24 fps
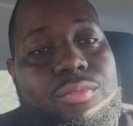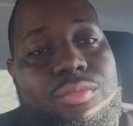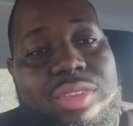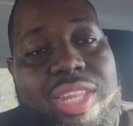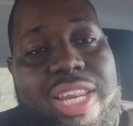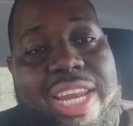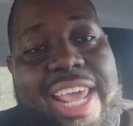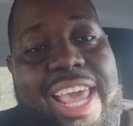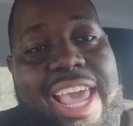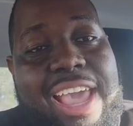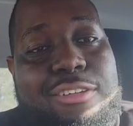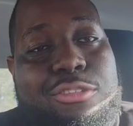
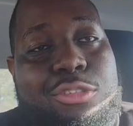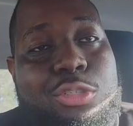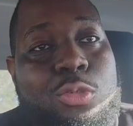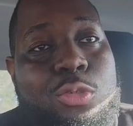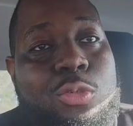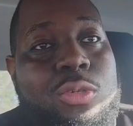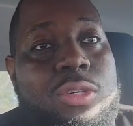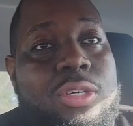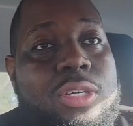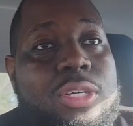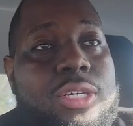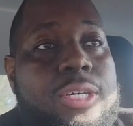They have to.
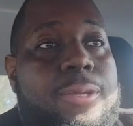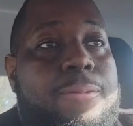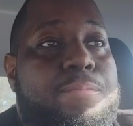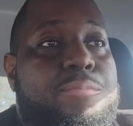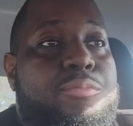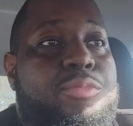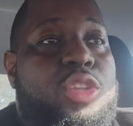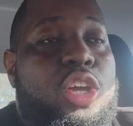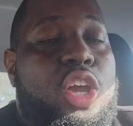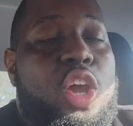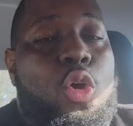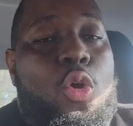
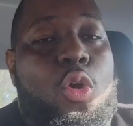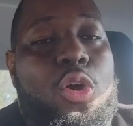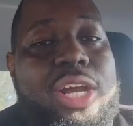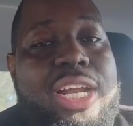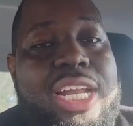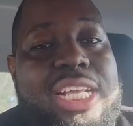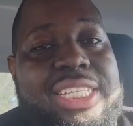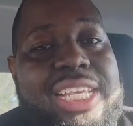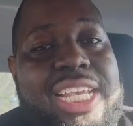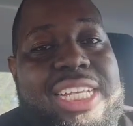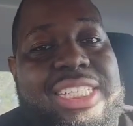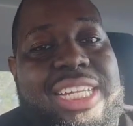They're an
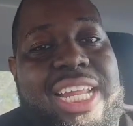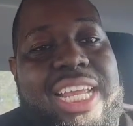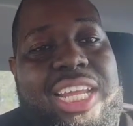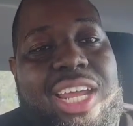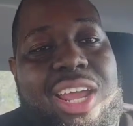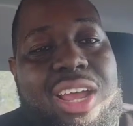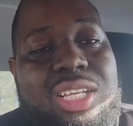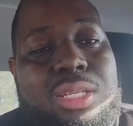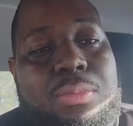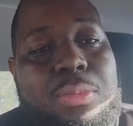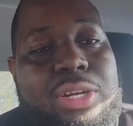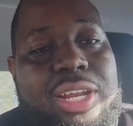organization that
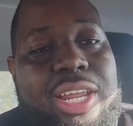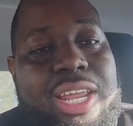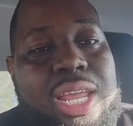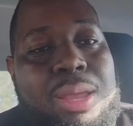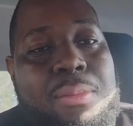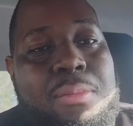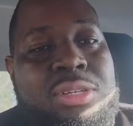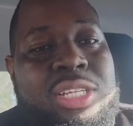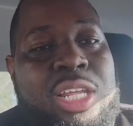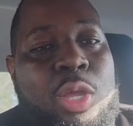cares about their image.